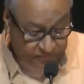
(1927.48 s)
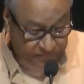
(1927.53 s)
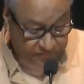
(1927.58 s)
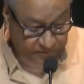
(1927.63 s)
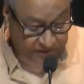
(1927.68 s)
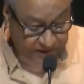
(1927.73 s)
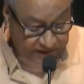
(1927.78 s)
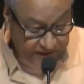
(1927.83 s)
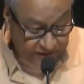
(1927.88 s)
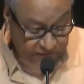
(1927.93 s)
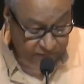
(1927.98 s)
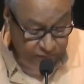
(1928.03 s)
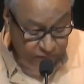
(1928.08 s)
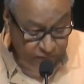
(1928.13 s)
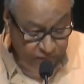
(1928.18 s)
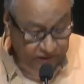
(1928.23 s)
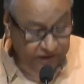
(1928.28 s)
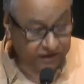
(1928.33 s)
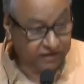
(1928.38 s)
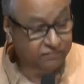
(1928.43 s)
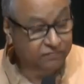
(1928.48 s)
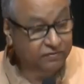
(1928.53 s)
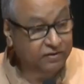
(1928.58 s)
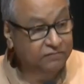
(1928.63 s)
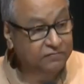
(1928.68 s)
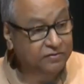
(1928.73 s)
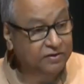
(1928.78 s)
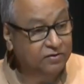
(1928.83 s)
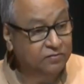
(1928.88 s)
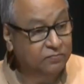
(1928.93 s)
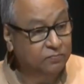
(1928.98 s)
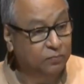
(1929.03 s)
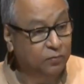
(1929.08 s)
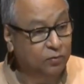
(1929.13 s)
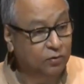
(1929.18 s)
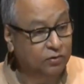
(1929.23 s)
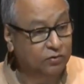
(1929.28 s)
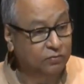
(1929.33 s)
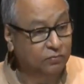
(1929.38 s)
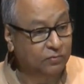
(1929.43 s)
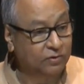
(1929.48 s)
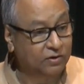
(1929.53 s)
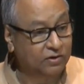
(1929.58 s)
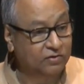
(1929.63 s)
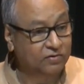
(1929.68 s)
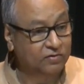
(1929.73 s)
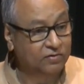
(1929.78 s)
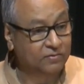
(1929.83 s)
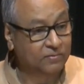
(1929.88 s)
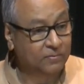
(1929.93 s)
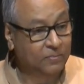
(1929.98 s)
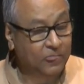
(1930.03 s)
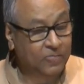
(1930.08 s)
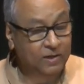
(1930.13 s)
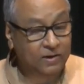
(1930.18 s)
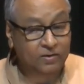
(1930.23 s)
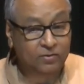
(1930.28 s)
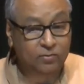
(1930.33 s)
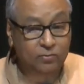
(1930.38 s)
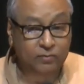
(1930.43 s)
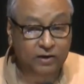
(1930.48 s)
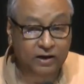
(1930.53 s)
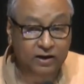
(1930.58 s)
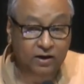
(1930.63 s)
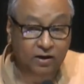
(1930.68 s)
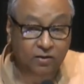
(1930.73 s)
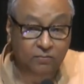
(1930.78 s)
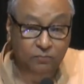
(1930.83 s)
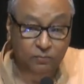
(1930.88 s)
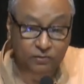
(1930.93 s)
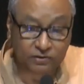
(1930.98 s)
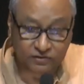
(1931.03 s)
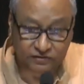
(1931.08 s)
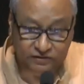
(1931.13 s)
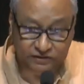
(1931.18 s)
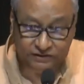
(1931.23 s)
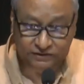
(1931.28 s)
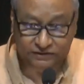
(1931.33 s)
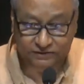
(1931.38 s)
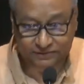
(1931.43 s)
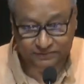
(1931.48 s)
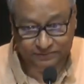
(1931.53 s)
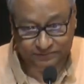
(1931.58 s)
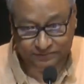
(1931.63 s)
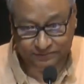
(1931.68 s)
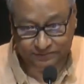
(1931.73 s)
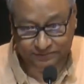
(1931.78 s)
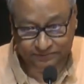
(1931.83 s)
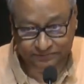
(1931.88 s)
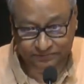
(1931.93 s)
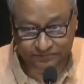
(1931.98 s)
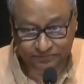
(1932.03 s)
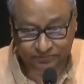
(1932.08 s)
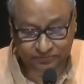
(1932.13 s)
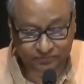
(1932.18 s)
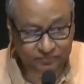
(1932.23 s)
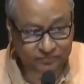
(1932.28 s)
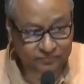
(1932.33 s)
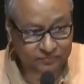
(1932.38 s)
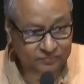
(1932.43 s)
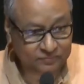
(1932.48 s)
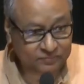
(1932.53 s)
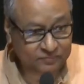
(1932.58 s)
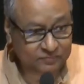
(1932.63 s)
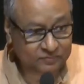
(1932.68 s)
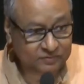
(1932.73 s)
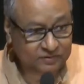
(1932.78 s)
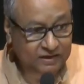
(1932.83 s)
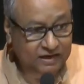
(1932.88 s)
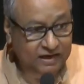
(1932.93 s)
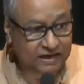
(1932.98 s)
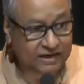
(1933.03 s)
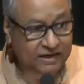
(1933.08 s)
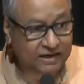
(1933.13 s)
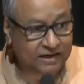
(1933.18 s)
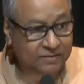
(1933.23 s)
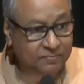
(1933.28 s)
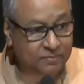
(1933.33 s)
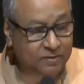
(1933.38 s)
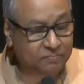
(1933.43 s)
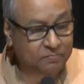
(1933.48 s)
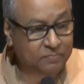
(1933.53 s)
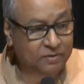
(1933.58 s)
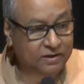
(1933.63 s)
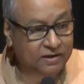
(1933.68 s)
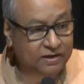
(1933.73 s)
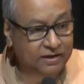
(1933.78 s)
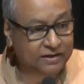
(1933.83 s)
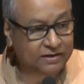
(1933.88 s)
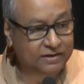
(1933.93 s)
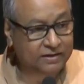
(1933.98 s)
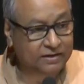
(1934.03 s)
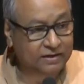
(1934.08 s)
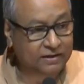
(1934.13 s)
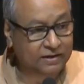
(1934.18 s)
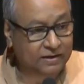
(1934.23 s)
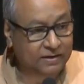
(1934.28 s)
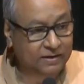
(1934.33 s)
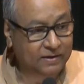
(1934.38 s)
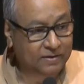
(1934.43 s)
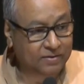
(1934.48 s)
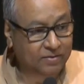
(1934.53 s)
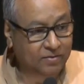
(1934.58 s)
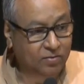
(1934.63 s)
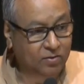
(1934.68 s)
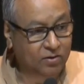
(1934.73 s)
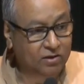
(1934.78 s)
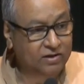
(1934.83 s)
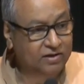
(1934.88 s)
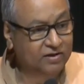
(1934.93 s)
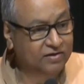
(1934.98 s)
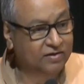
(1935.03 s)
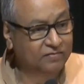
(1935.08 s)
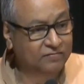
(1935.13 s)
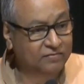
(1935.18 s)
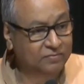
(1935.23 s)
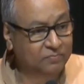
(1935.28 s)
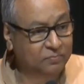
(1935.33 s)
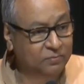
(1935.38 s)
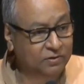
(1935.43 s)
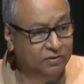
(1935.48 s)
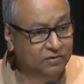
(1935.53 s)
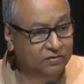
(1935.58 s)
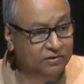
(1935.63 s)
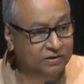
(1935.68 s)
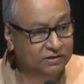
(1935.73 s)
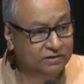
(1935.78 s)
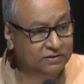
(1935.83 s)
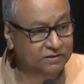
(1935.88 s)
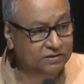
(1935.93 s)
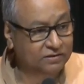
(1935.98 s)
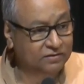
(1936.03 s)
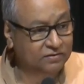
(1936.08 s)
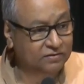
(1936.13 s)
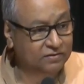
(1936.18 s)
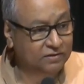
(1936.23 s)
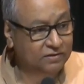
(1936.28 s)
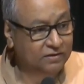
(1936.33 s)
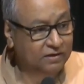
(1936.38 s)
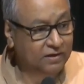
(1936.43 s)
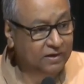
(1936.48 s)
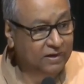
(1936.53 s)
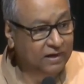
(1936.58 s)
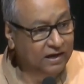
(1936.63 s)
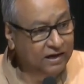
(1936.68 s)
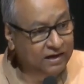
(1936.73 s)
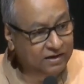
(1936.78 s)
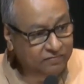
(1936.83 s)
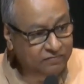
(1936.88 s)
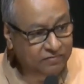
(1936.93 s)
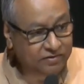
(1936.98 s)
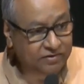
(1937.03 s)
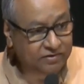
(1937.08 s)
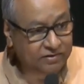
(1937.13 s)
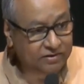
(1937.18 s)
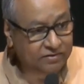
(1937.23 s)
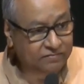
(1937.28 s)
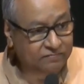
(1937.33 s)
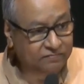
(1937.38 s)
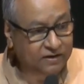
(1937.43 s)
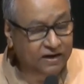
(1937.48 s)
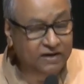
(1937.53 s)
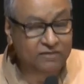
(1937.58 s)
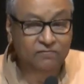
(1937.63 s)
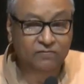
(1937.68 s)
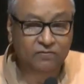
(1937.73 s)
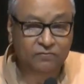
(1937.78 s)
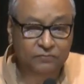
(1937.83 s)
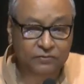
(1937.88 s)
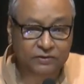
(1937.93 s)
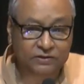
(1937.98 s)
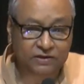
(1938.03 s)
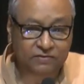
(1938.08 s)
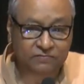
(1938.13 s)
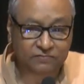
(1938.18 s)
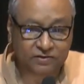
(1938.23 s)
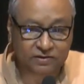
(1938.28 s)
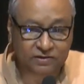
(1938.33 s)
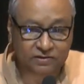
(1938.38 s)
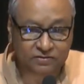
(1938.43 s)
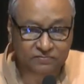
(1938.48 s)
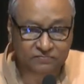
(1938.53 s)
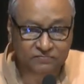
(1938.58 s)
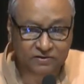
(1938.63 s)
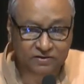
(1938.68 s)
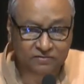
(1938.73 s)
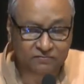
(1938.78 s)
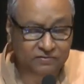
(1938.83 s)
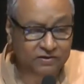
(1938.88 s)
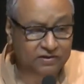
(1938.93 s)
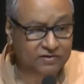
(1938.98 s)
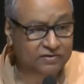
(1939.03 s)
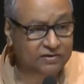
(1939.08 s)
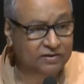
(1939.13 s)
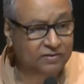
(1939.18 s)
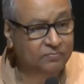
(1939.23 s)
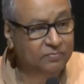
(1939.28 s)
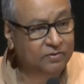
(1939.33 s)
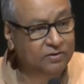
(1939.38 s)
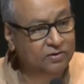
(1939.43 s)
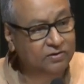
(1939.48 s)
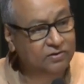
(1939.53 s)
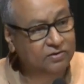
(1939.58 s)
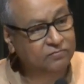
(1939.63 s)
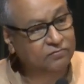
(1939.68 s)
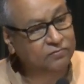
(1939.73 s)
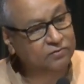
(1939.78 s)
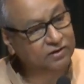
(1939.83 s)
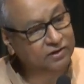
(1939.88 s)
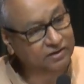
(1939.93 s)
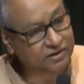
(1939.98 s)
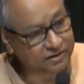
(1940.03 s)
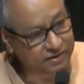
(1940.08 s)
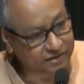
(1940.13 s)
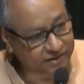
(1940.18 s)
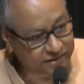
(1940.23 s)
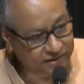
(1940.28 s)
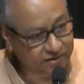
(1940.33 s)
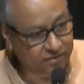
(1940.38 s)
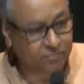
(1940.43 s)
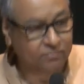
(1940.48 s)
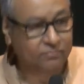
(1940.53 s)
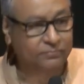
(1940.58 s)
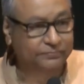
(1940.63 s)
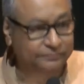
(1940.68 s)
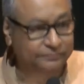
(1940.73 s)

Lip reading: Their favorite sport was to gherao police stations. And I remember that all the 7 police stations I had visited, 5 of which I visited for the first time because it was under gherao.